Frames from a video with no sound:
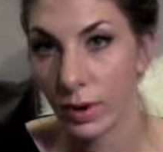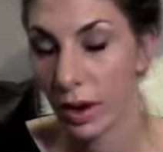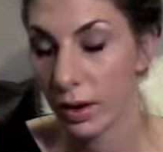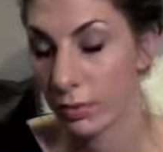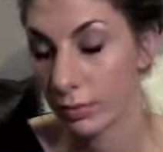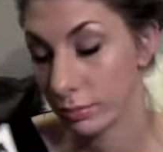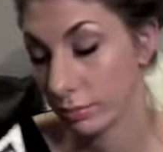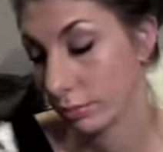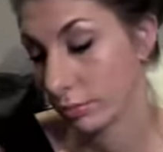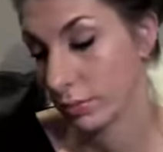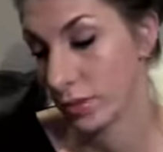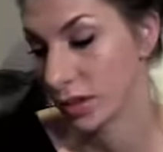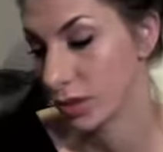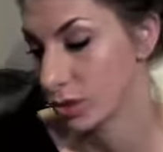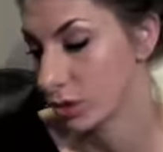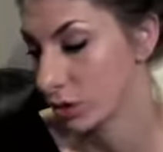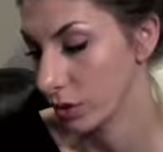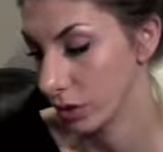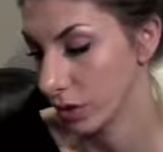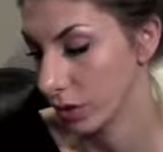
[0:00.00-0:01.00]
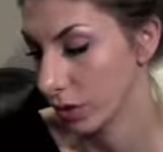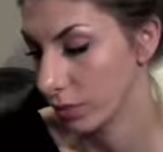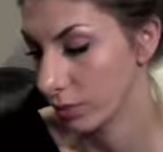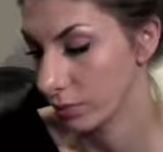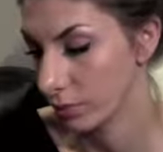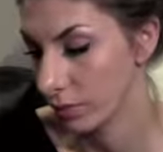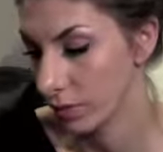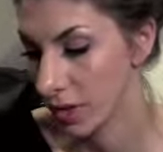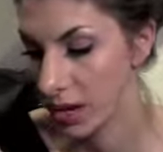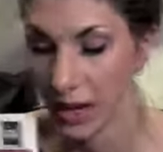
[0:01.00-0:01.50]
I'm not
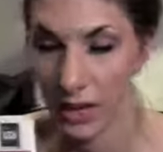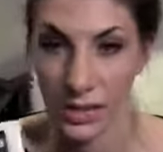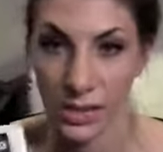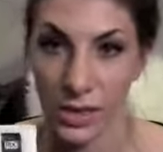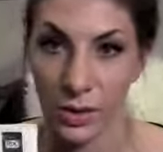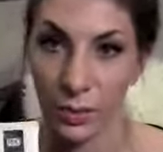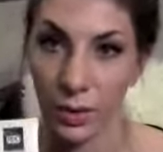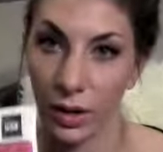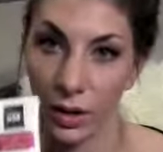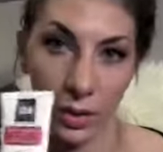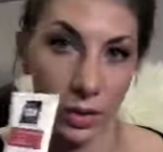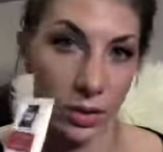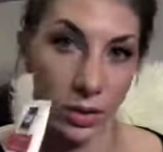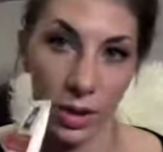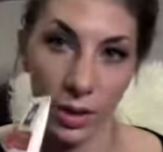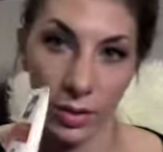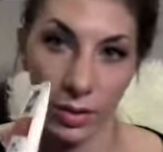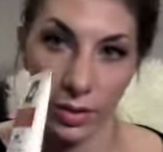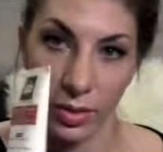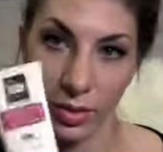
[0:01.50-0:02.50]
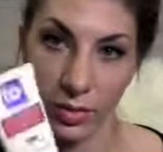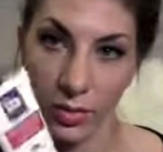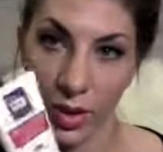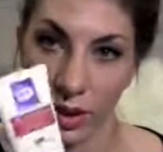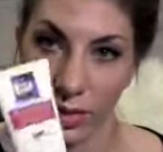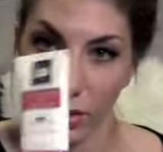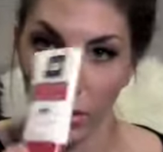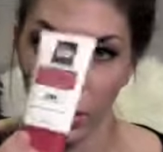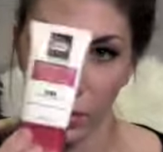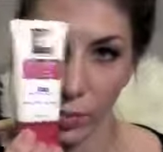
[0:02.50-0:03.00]
really anti-wrinkle other than the
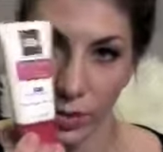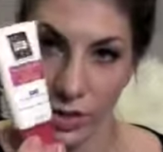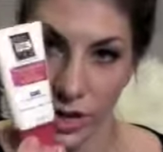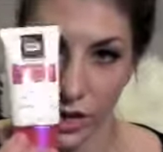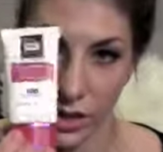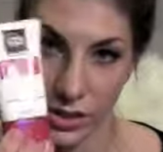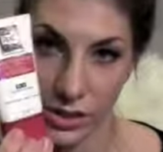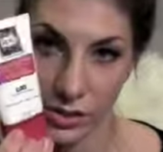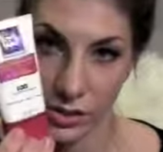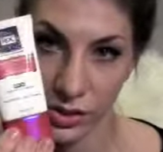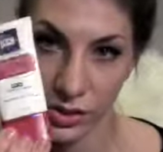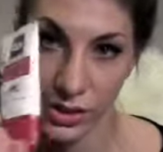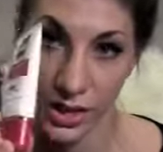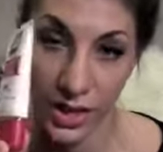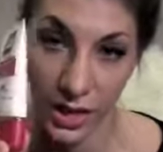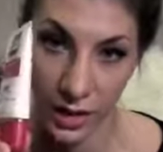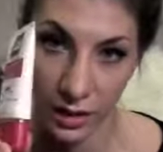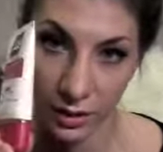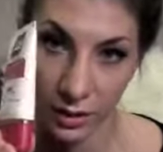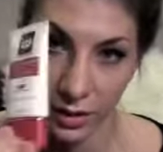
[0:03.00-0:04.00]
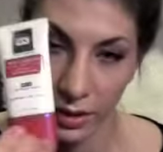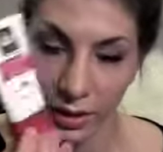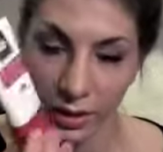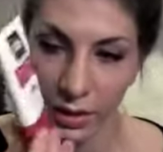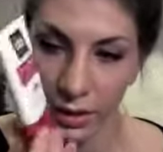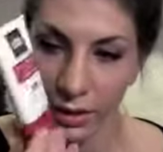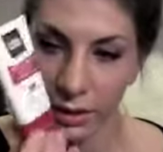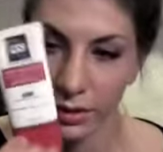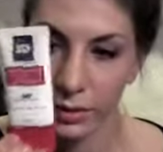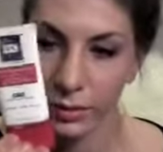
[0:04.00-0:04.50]
fact that you're protecting your skin.
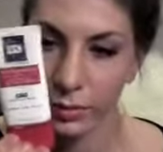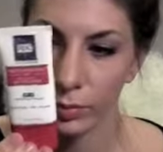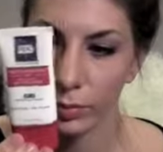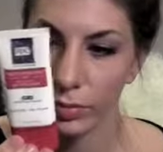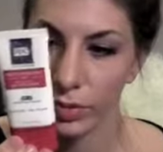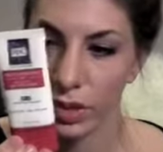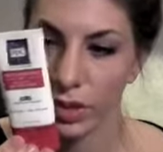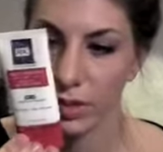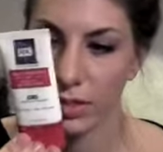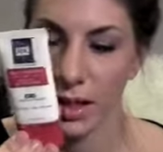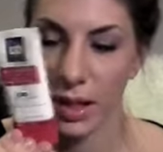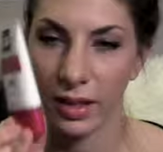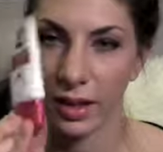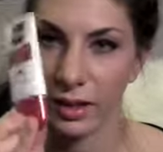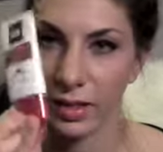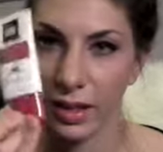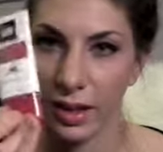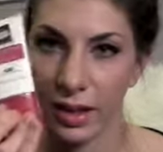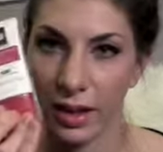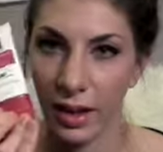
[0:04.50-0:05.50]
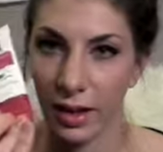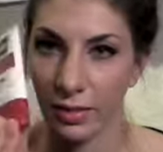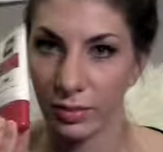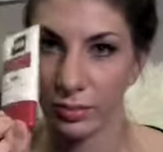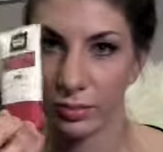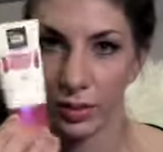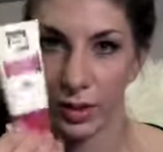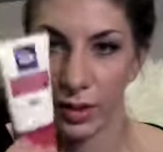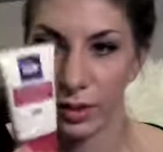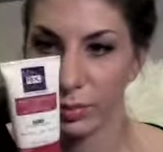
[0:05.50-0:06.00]
It's not like they
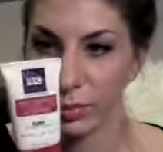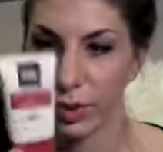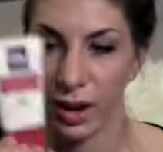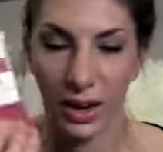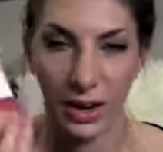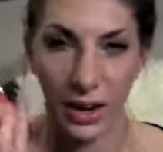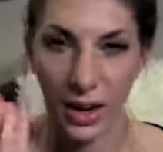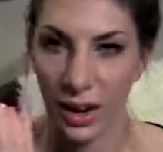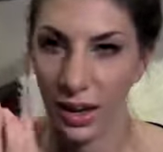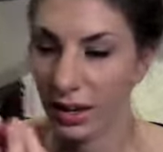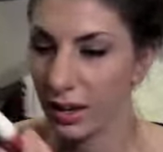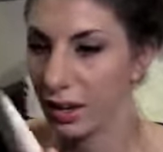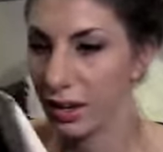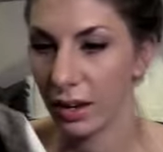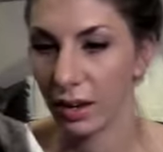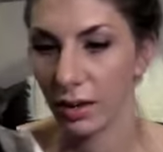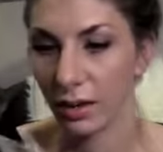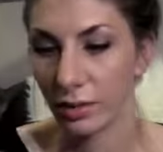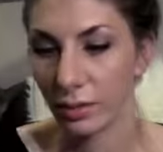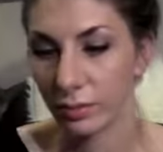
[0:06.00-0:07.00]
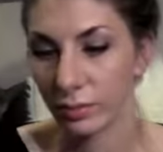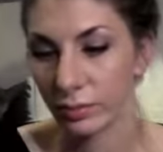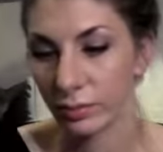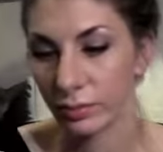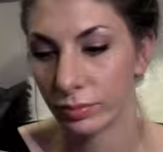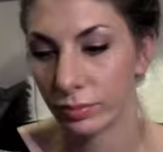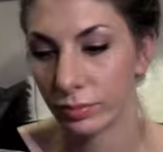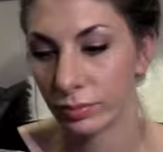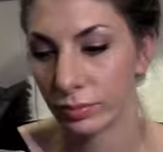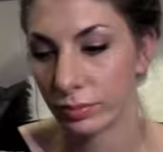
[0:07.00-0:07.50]
have Retin-A in here.
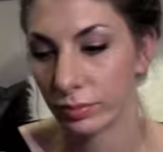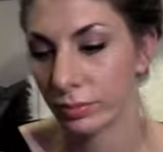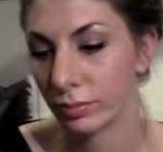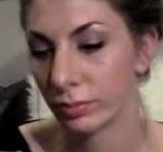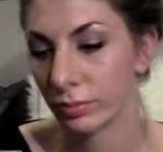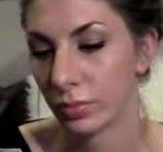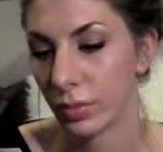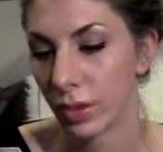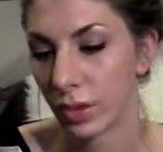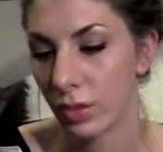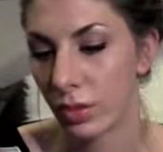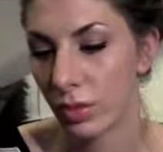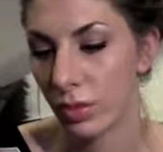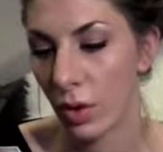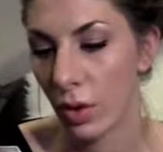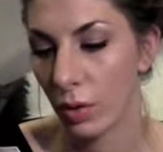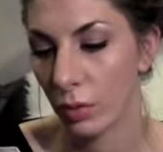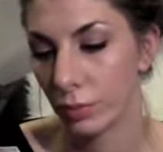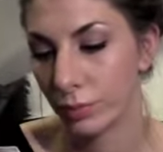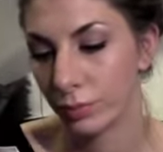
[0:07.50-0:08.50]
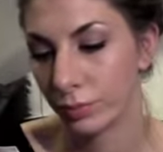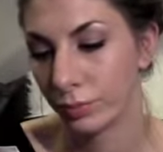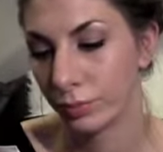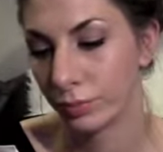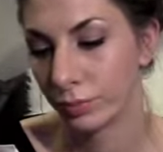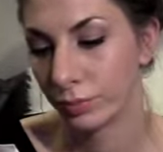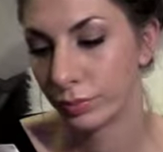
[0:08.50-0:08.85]
So